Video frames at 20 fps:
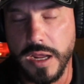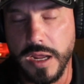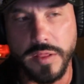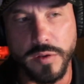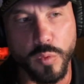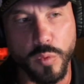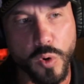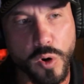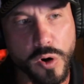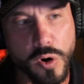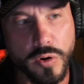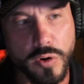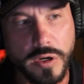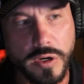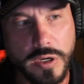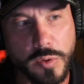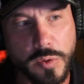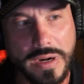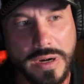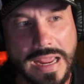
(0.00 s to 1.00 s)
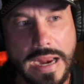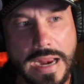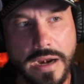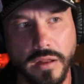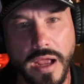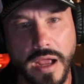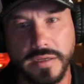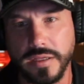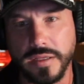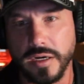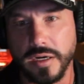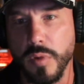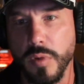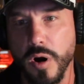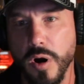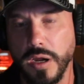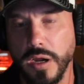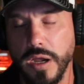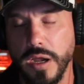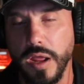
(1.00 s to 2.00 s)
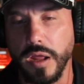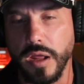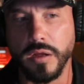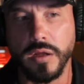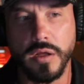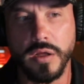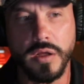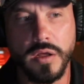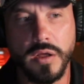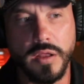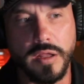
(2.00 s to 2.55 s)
in the world and you were to analyze their marketing,